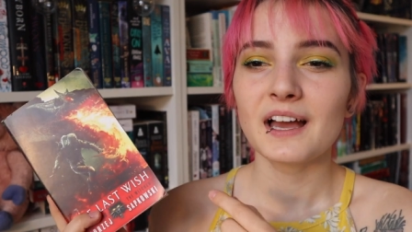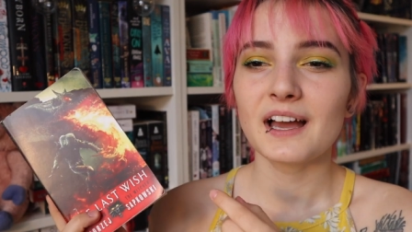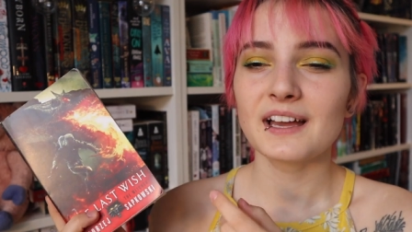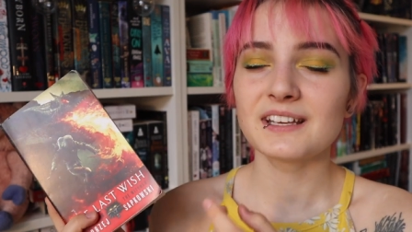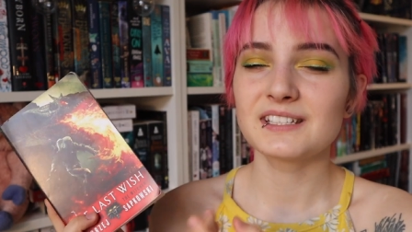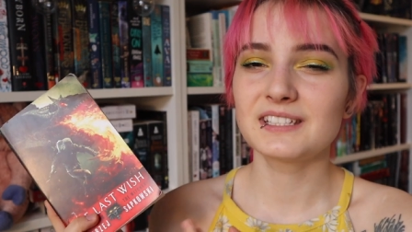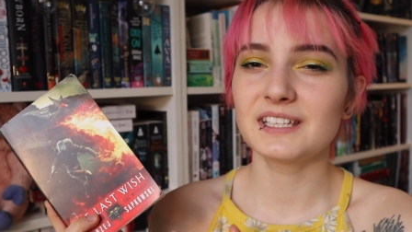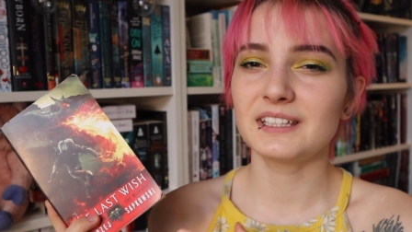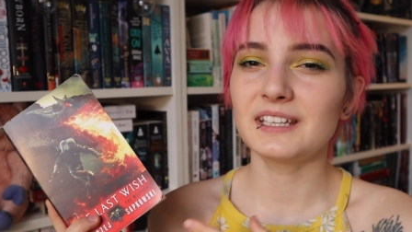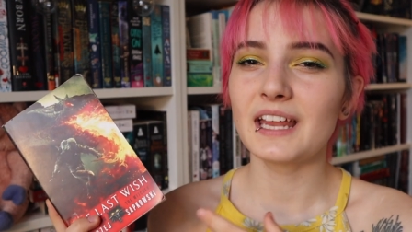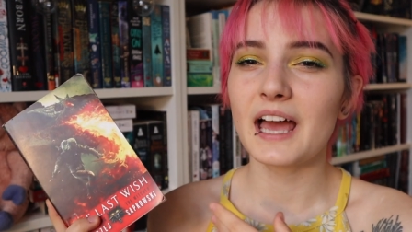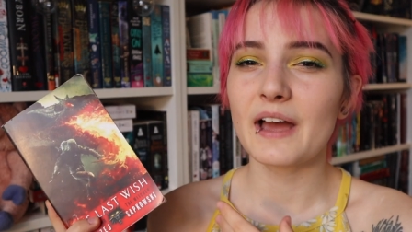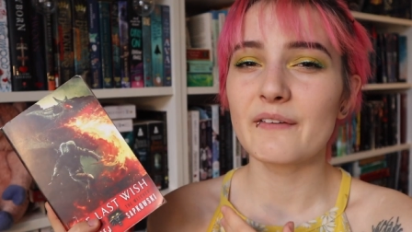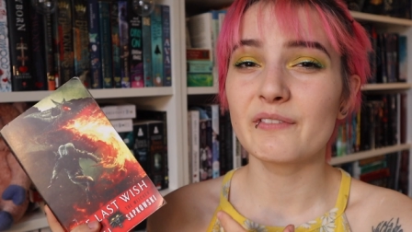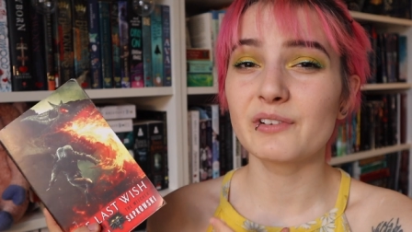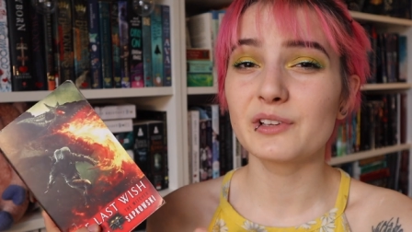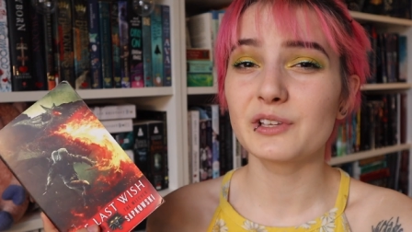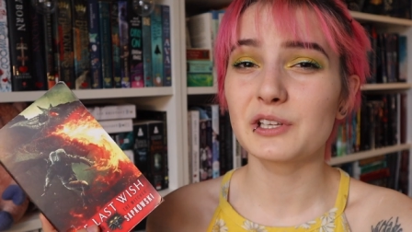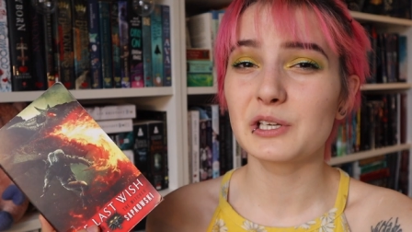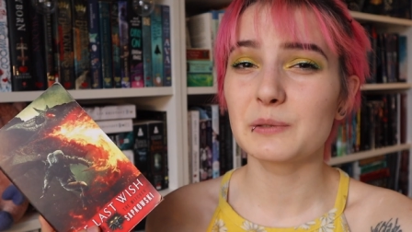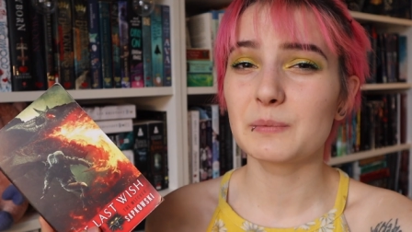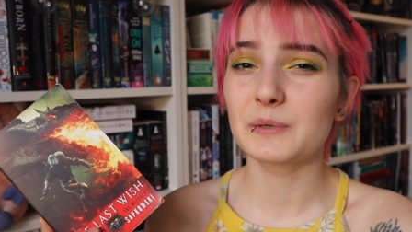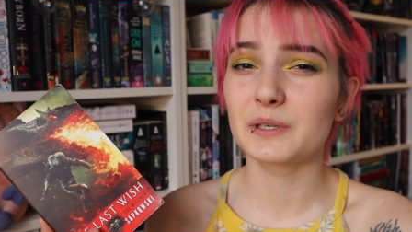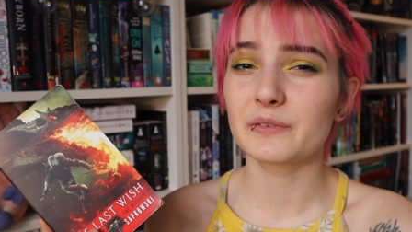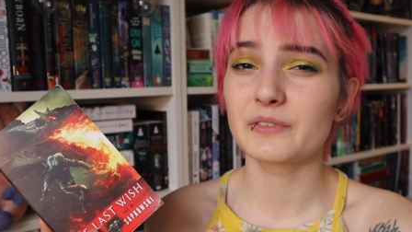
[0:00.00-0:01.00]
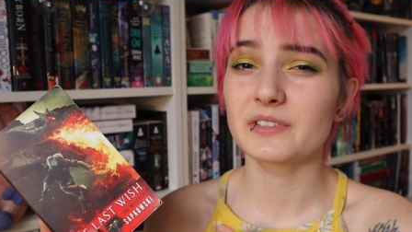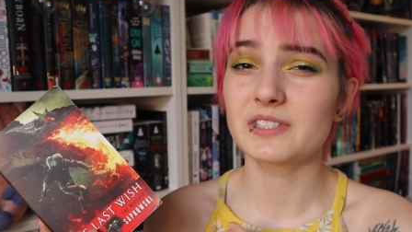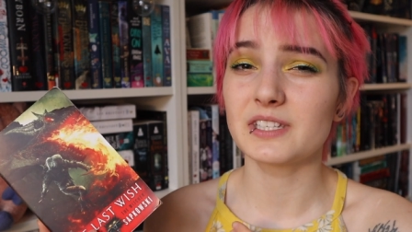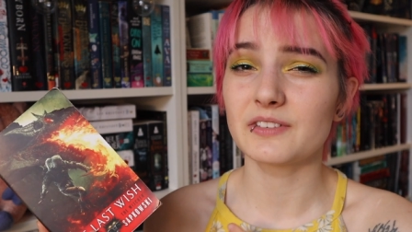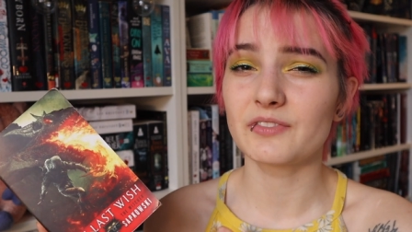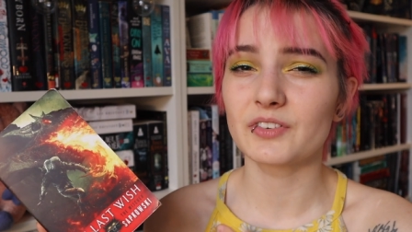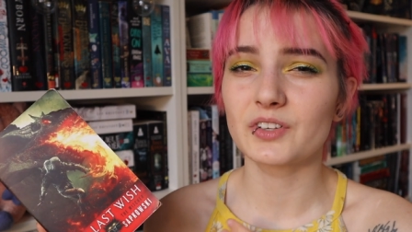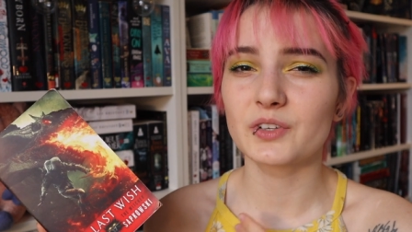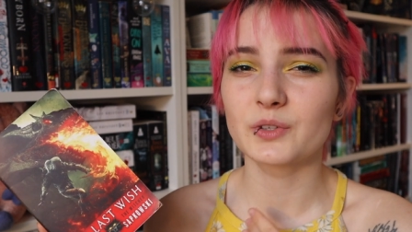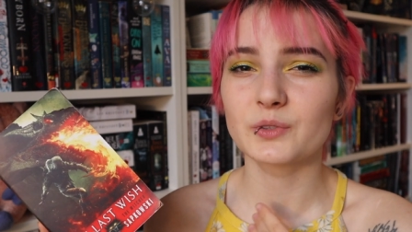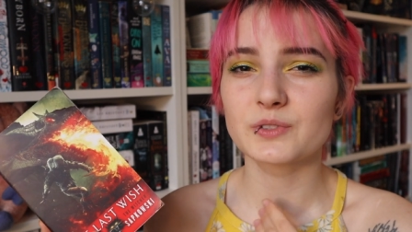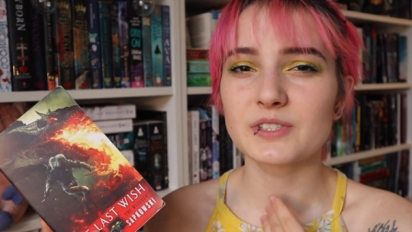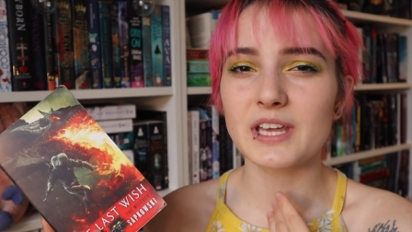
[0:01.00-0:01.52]
I did have a little bit of a
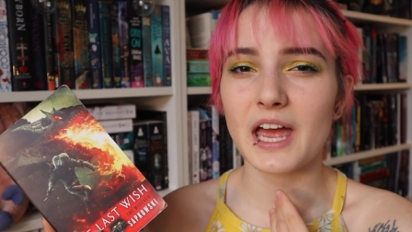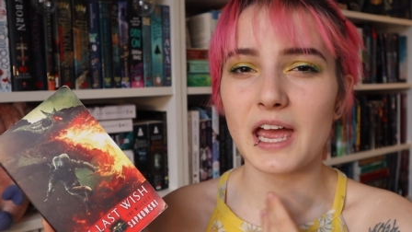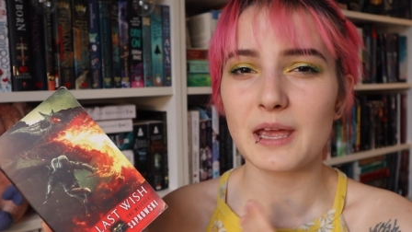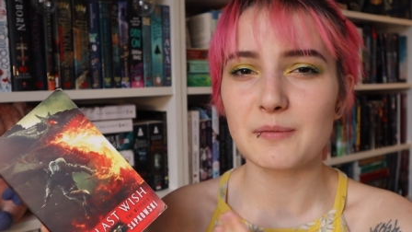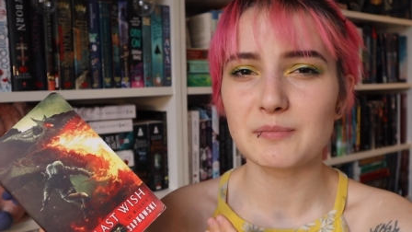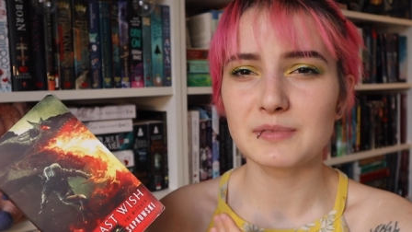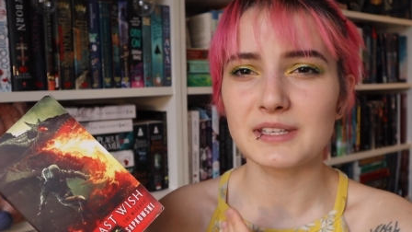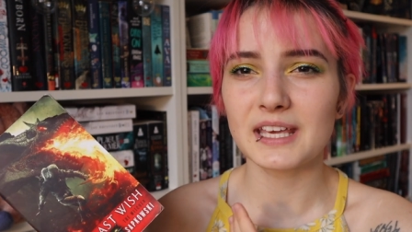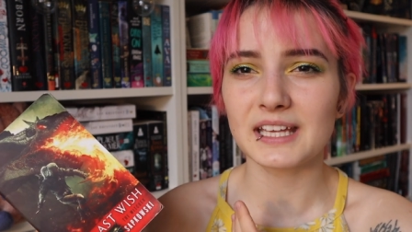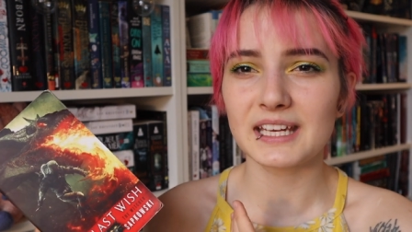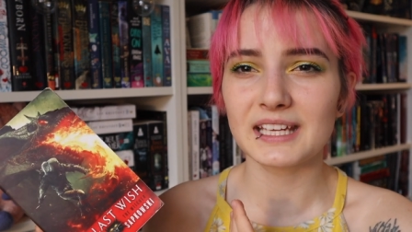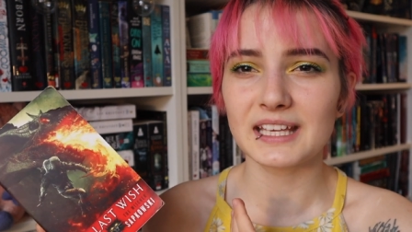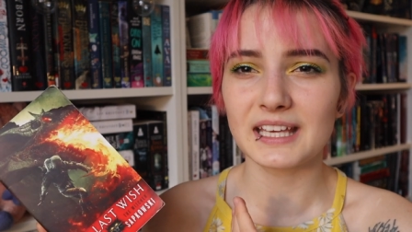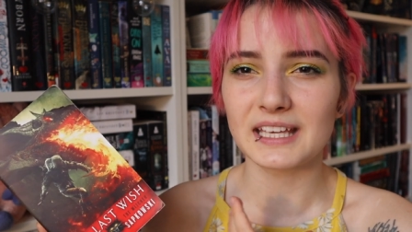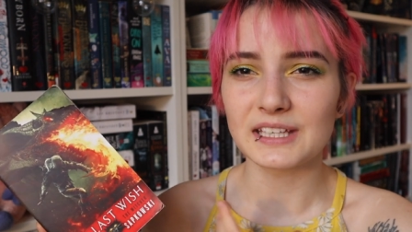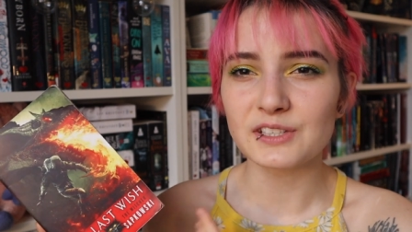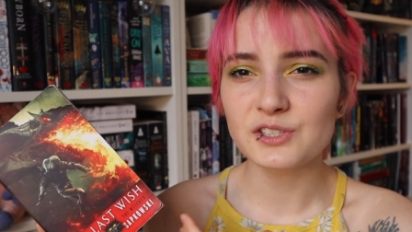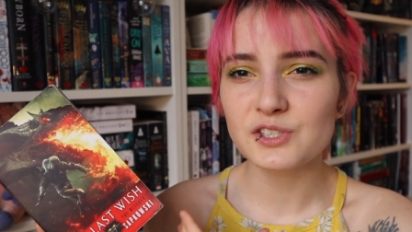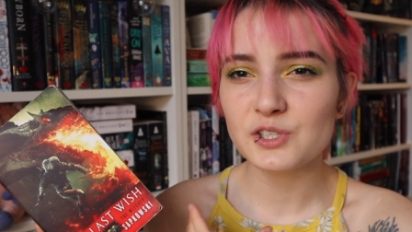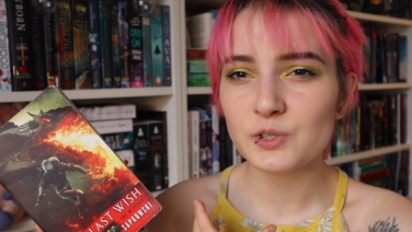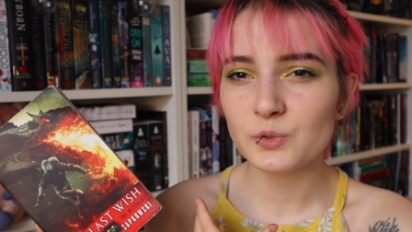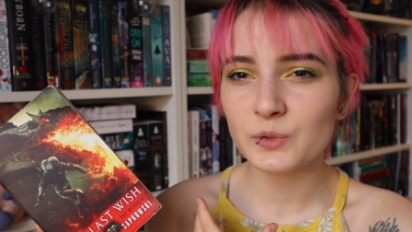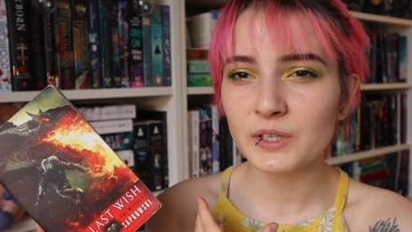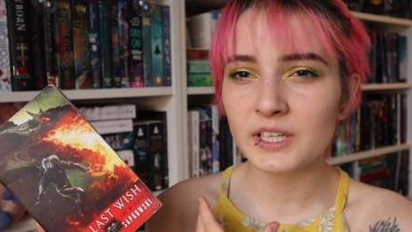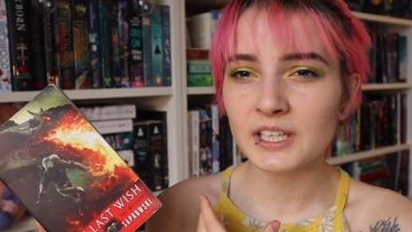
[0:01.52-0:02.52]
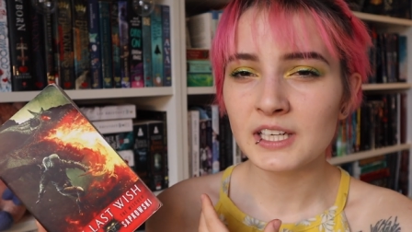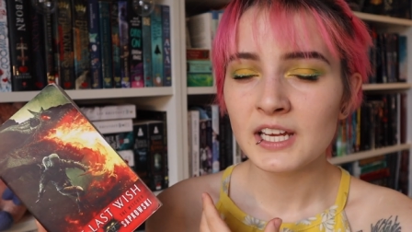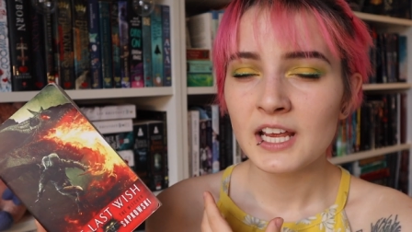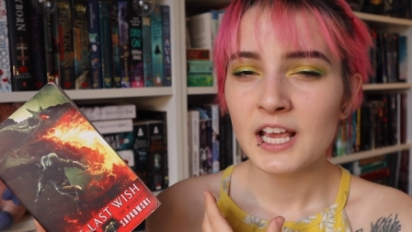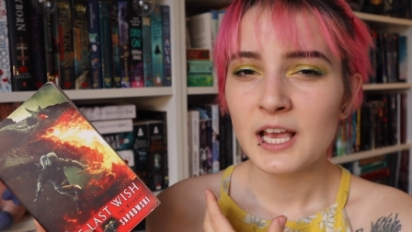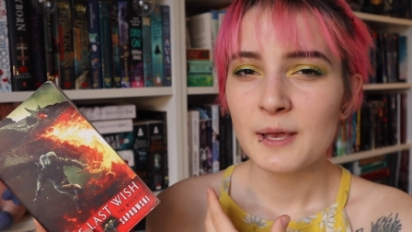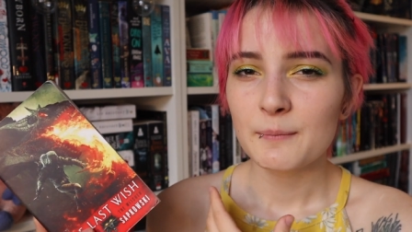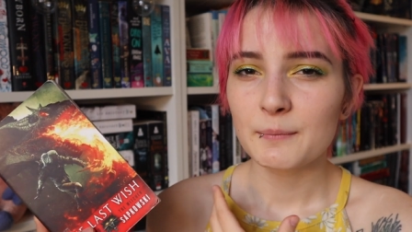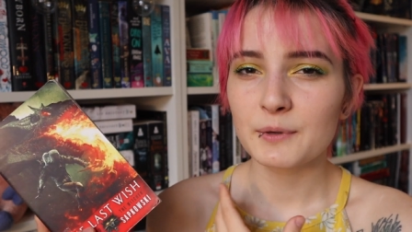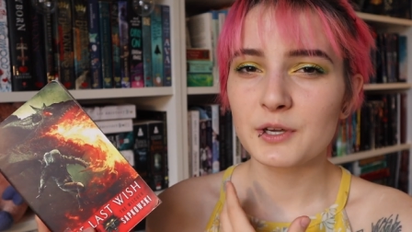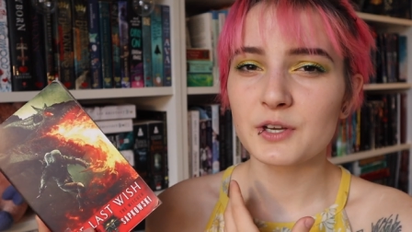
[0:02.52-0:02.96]
difficult time getting into it